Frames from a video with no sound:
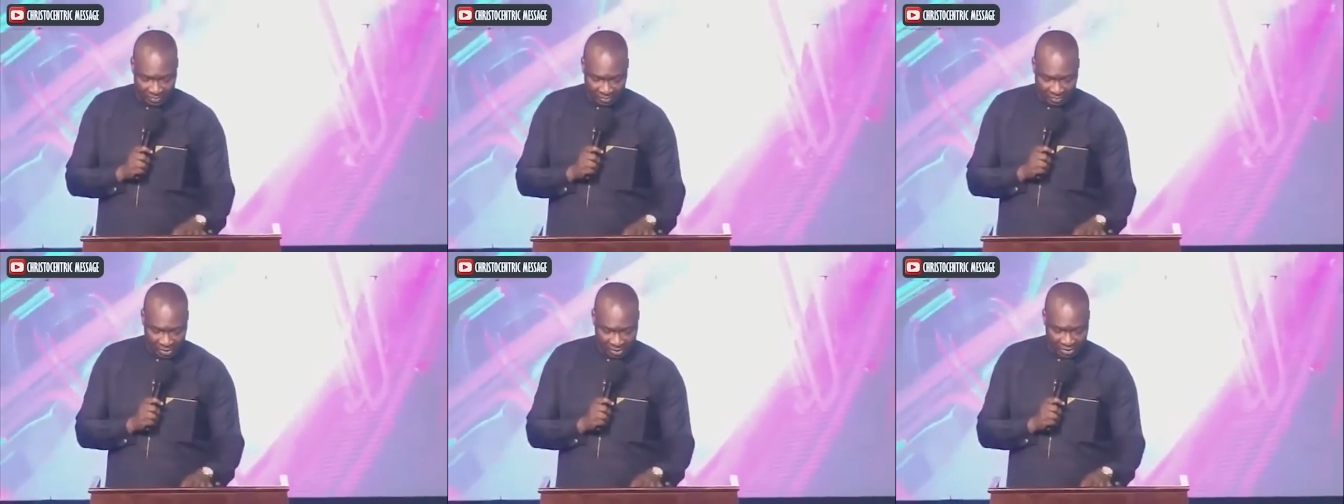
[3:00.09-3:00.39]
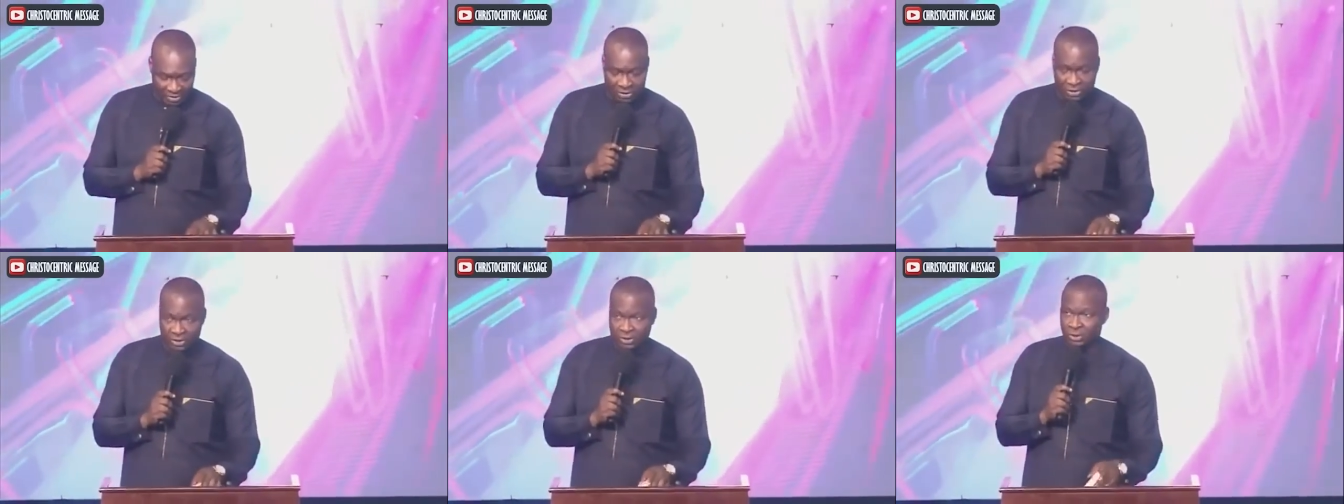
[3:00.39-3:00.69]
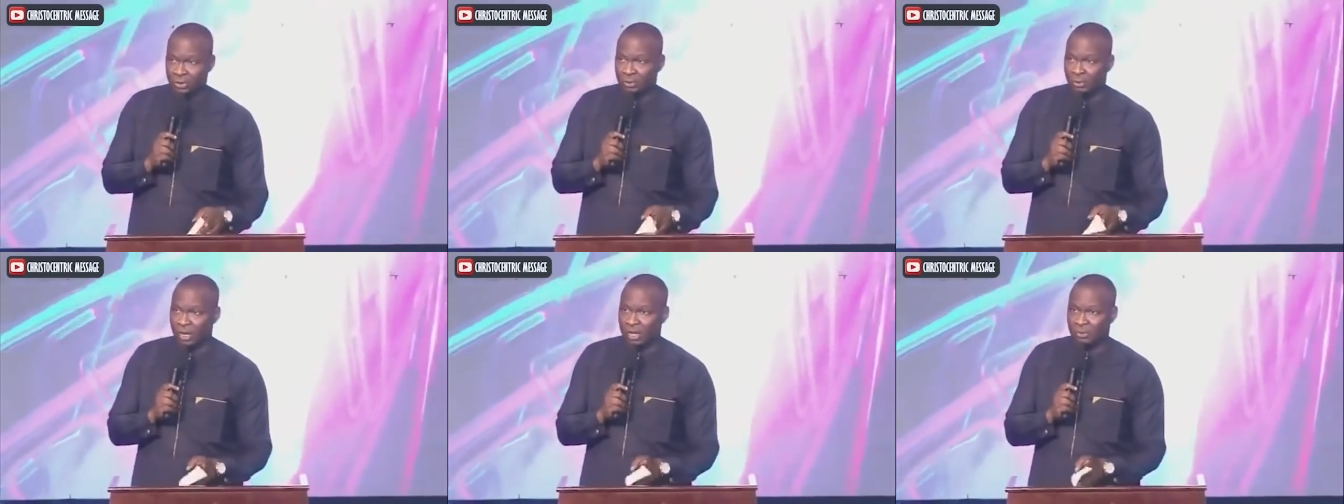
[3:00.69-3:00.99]
Please turn
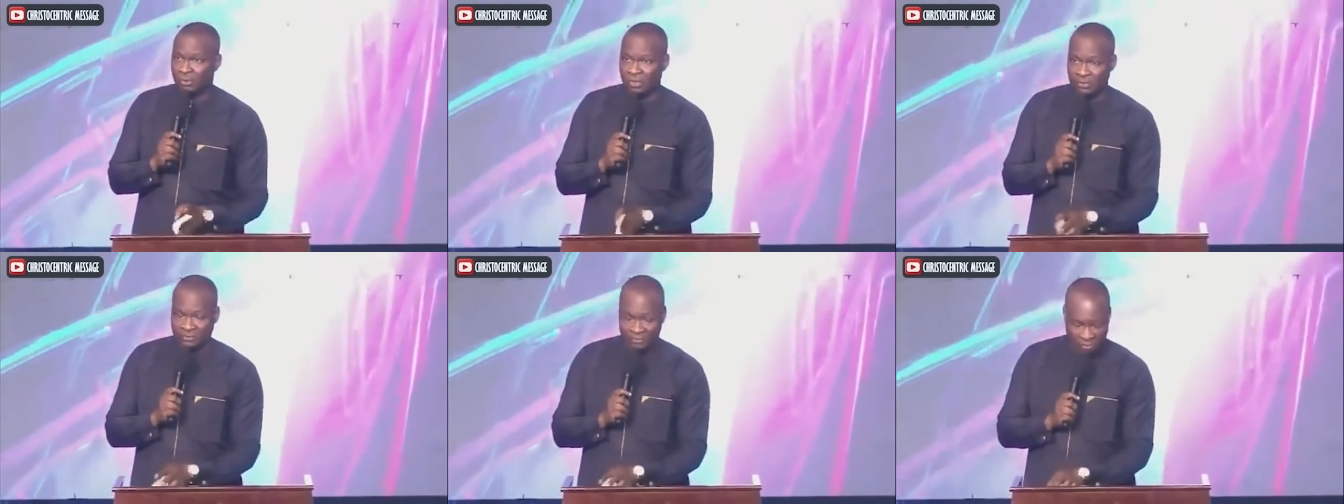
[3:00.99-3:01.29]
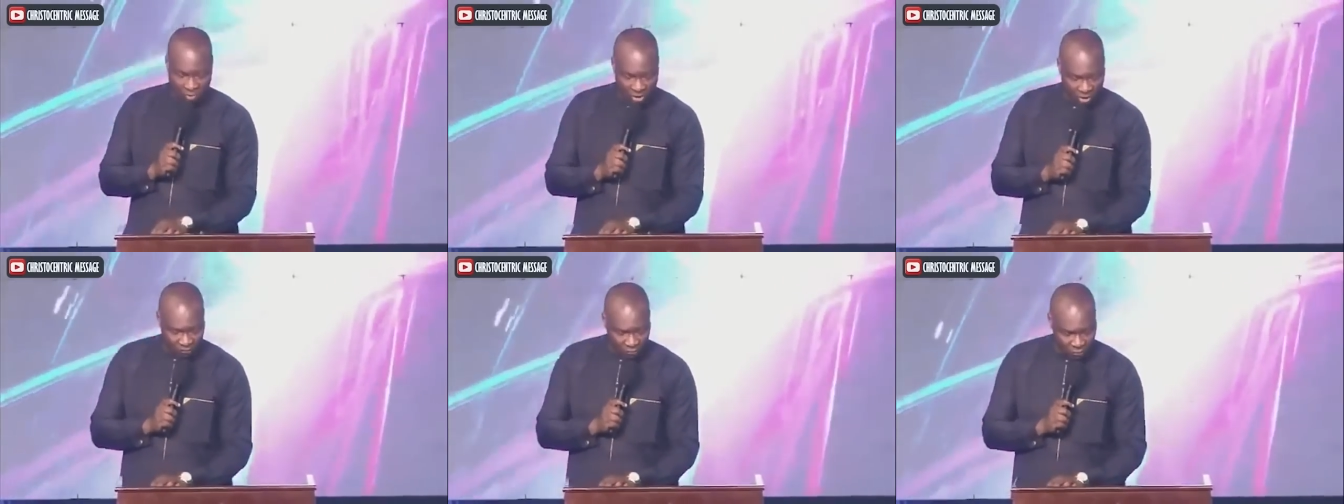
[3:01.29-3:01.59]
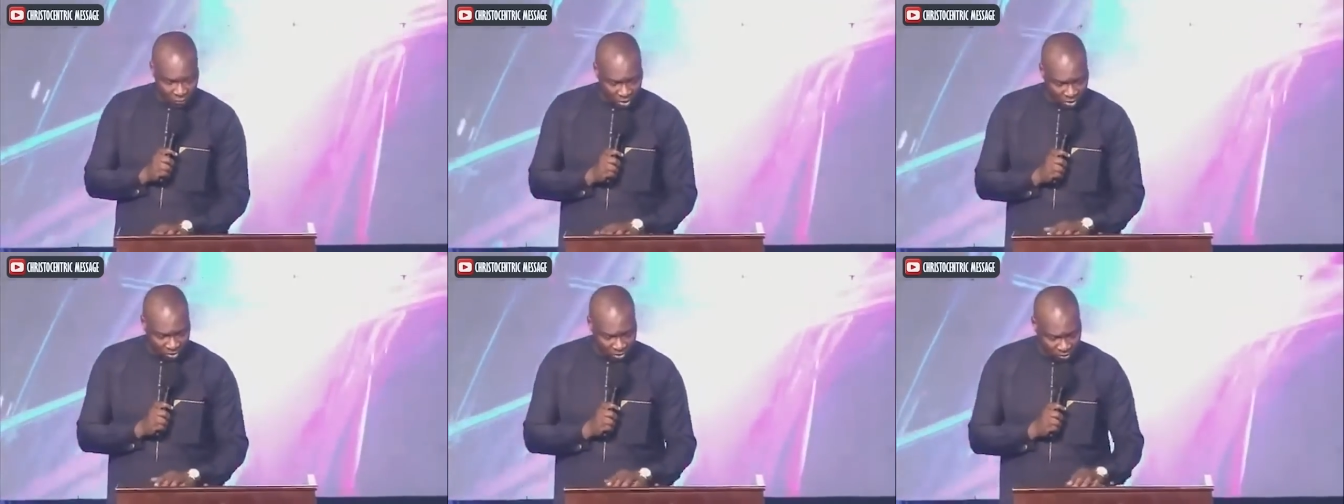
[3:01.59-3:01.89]
your Bible if you have
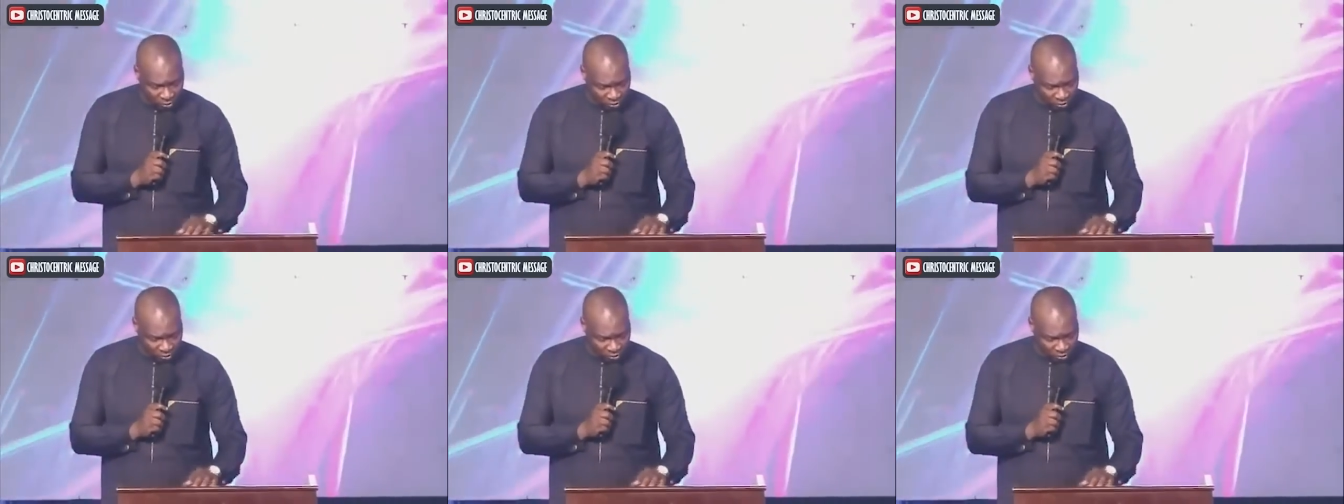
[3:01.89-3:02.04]
one. You